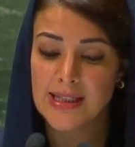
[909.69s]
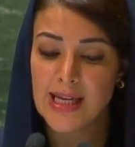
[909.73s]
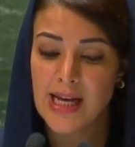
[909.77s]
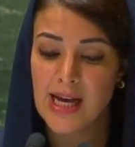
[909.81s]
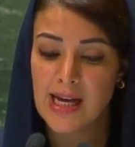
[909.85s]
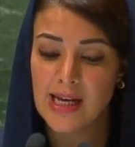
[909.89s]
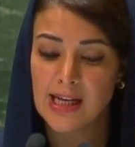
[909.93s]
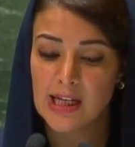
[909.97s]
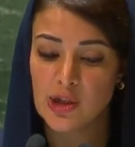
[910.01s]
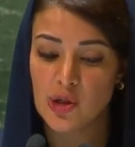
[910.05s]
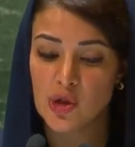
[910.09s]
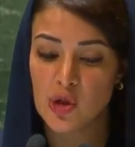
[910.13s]

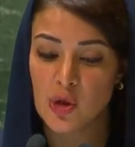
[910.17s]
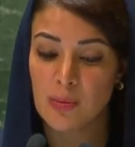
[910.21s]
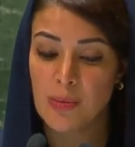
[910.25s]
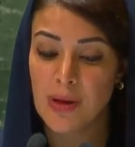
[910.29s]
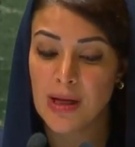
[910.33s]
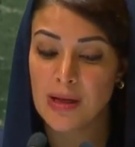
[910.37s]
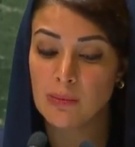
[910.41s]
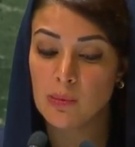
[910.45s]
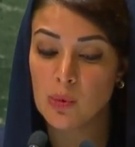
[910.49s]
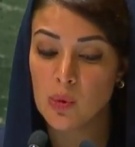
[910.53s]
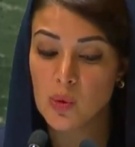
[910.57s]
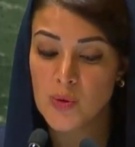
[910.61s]
to
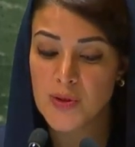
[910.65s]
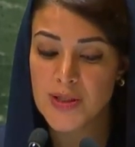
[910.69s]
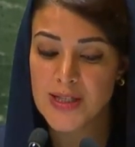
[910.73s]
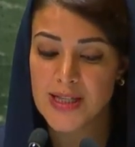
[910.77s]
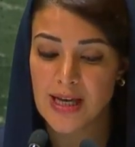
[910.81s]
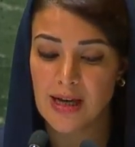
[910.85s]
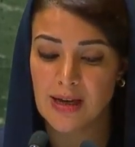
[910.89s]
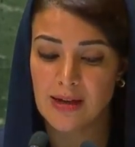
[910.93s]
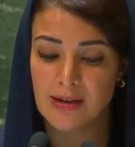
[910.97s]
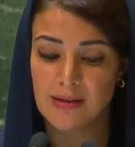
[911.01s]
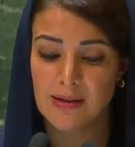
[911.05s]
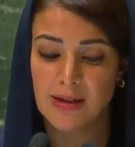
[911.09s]
achieving
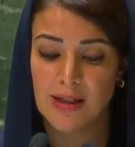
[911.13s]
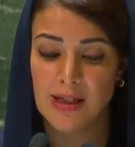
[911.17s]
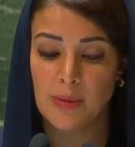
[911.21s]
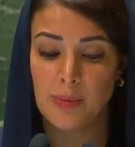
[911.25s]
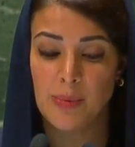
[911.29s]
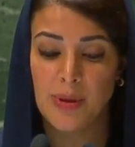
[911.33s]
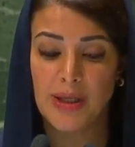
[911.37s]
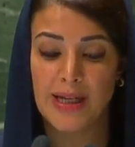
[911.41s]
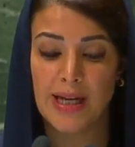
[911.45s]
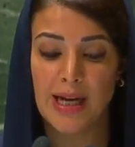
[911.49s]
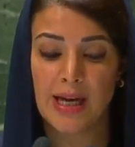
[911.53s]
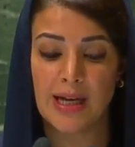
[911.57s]

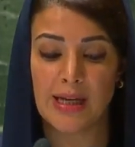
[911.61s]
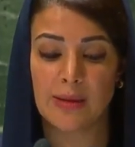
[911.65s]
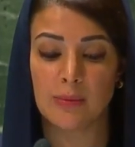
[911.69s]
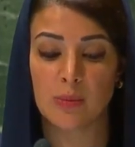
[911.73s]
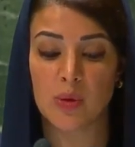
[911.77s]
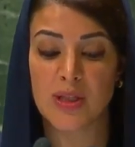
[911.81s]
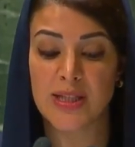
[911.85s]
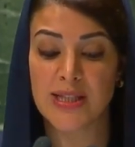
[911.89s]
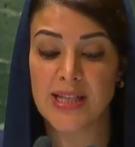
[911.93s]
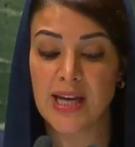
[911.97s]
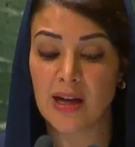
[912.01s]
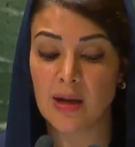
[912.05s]
tangible
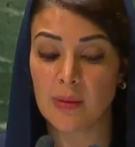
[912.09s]
results